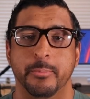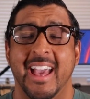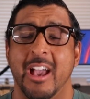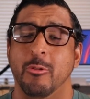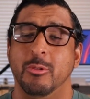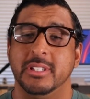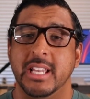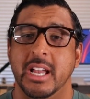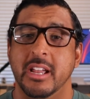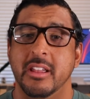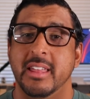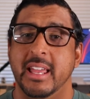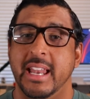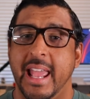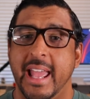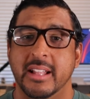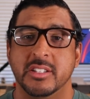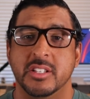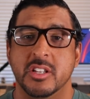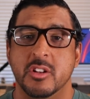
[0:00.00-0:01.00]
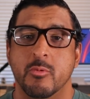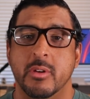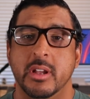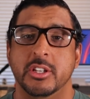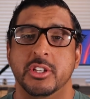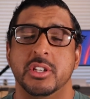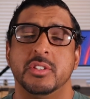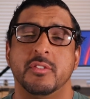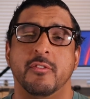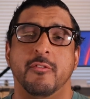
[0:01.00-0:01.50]
I will tell you that Hanson
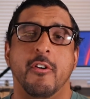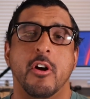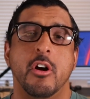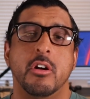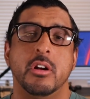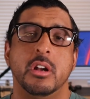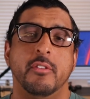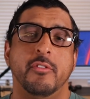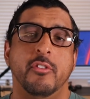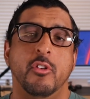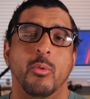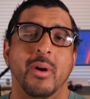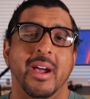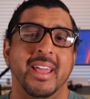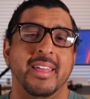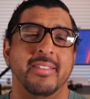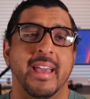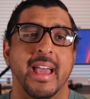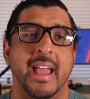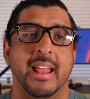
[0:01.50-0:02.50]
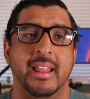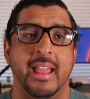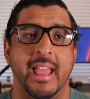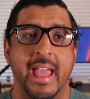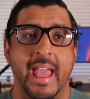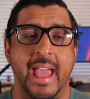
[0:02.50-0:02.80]
Ridge is far enough away that,